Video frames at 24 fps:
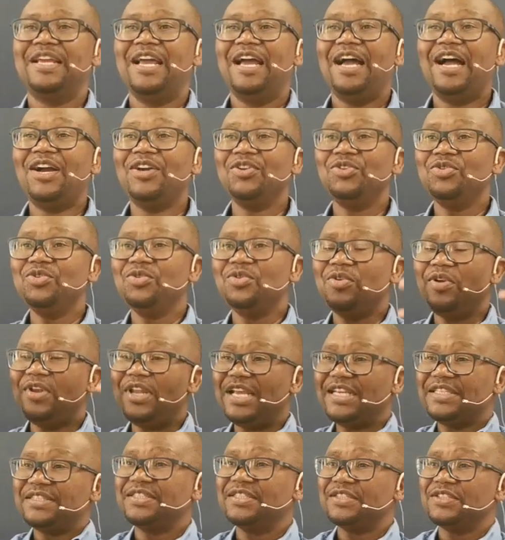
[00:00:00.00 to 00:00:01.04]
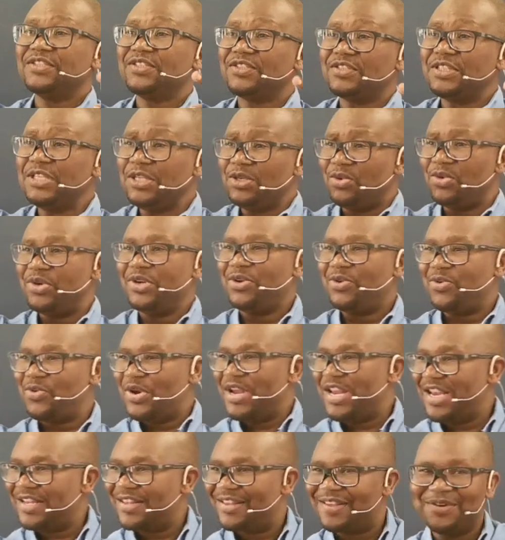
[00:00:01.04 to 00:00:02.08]
Are you letting Siri
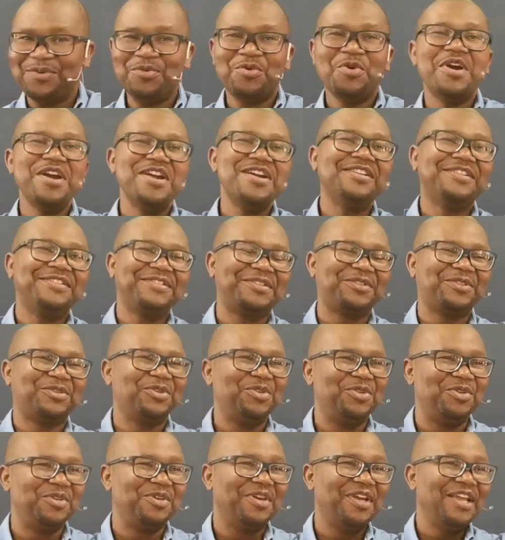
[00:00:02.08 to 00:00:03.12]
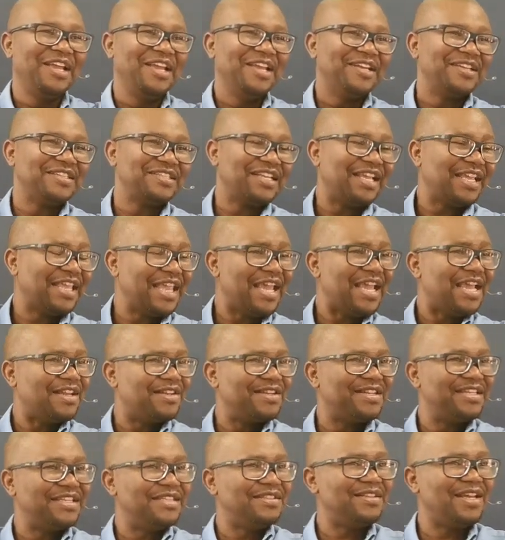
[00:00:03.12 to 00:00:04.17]
read the Word to you? Because
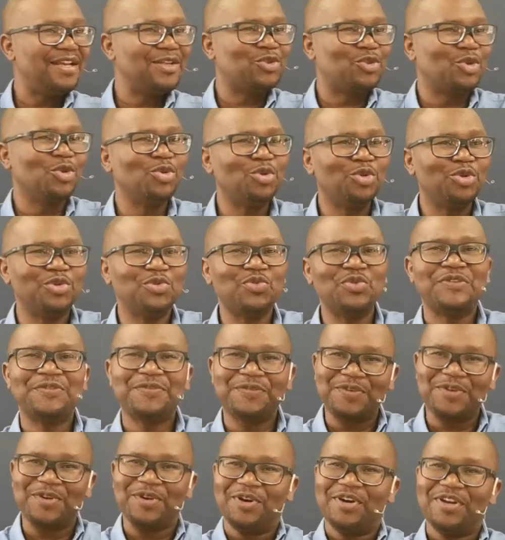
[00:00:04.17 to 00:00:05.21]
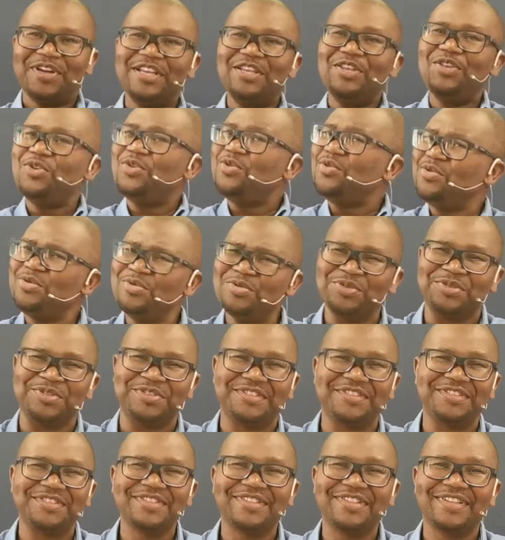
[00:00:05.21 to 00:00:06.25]
again, these are tools we've got to
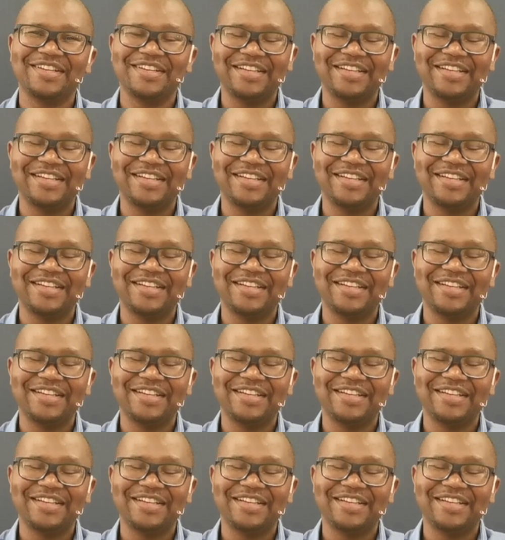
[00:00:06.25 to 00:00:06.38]
use.